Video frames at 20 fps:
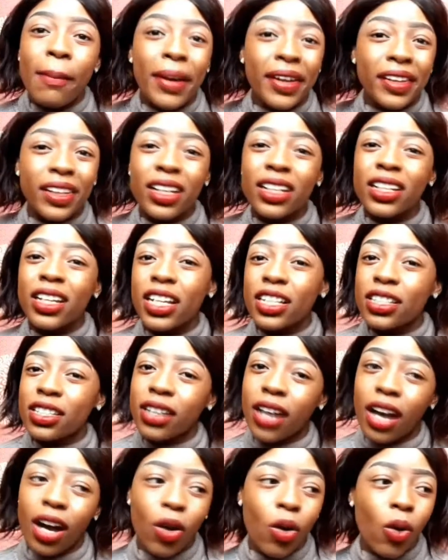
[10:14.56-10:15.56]
But then
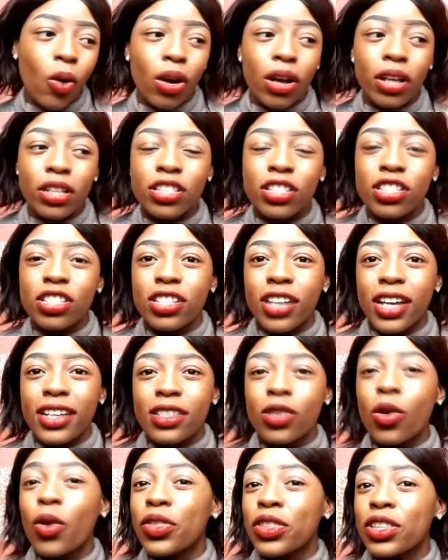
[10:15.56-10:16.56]
it's
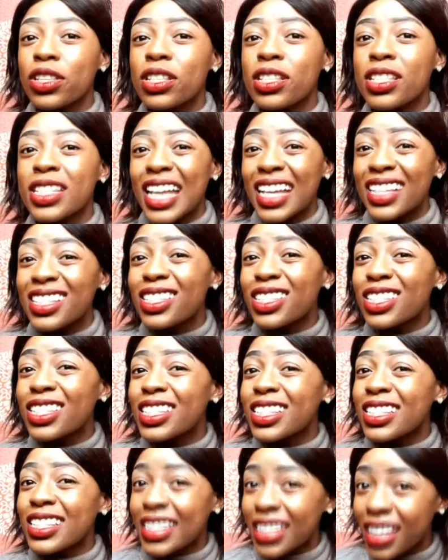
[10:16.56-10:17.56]
just
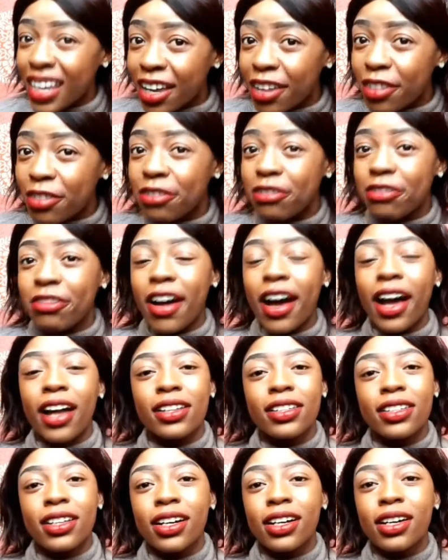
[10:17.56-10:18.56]
safe
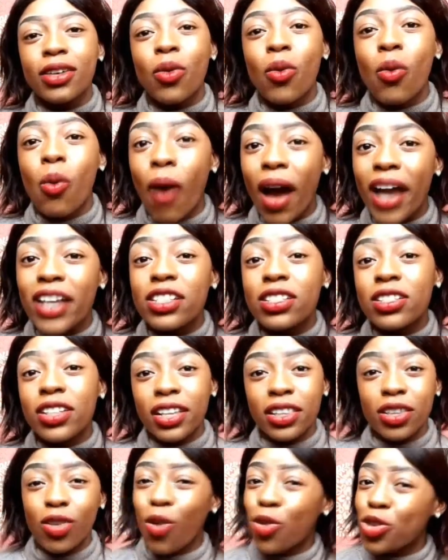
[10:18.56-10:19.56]
and wise to
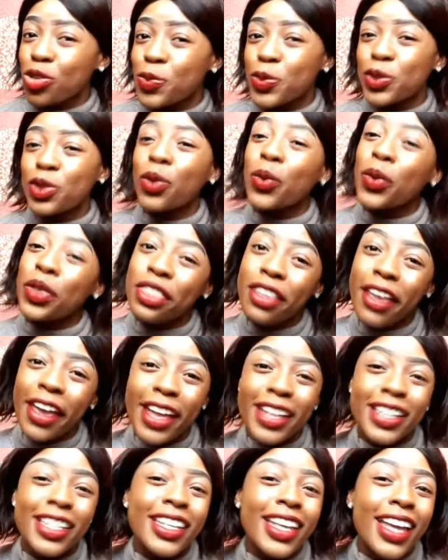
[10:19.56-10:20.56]
get the hospital with
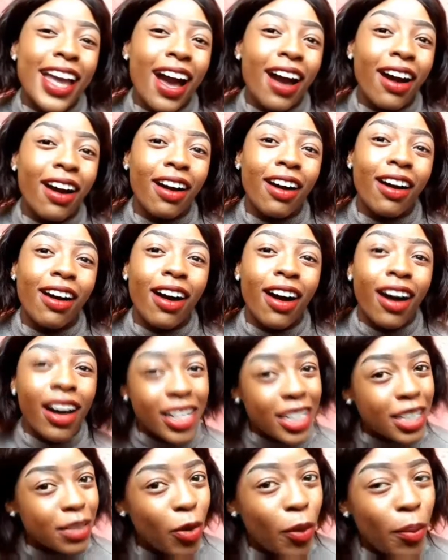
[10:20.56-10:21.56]
any
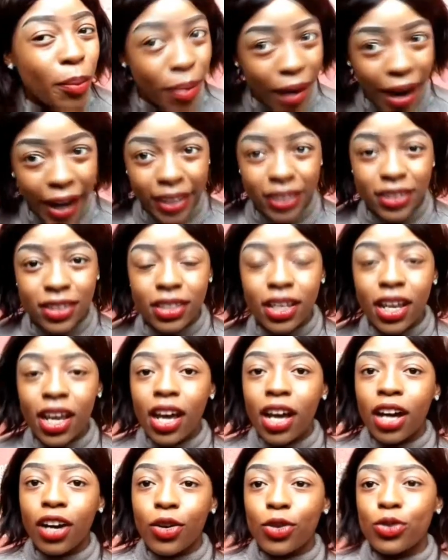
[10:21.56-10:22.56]
animal bite,
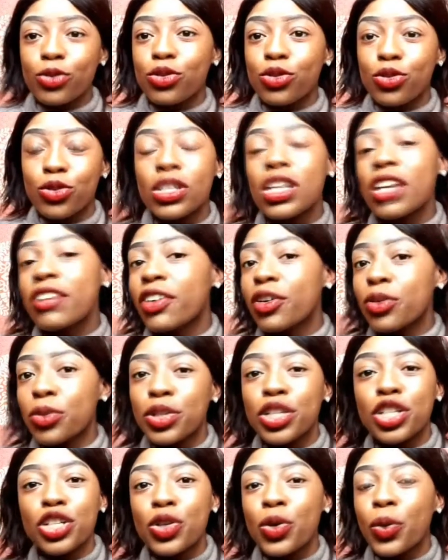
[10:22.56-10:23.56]
because you never
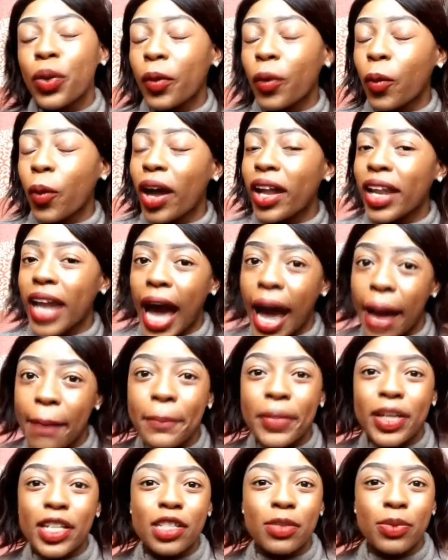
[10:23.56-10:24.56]
really know what
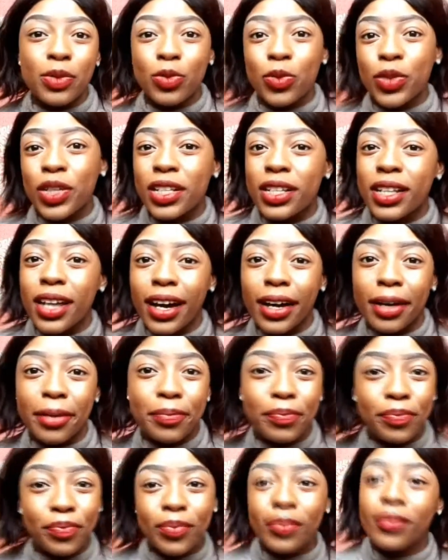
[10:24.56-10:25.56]
happened
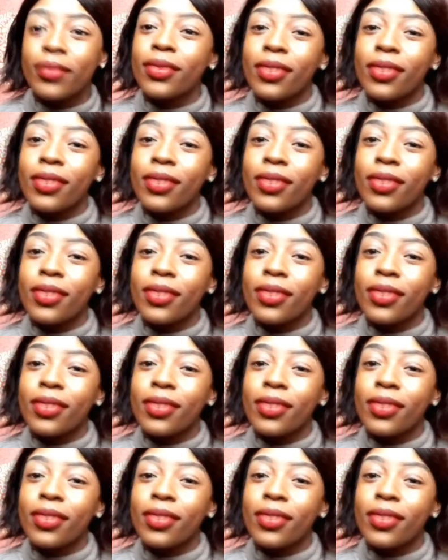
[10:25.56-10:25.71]
between